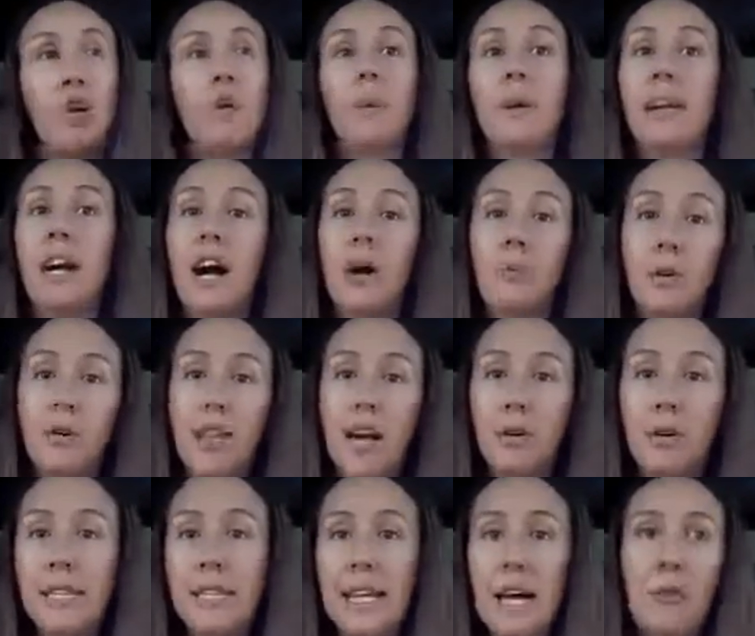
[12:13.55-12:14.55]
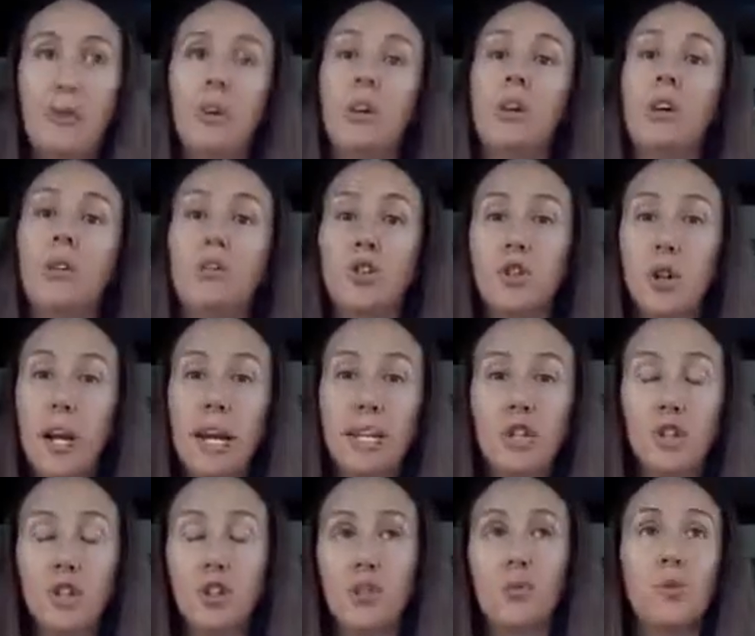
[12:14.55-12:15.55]
oh my God, without a doubt, the law of
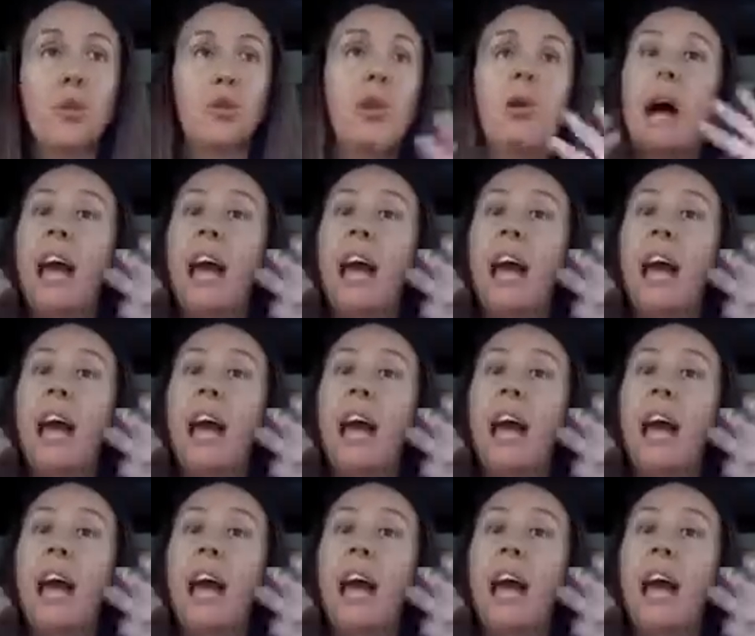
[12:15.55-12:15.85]
attraction is real.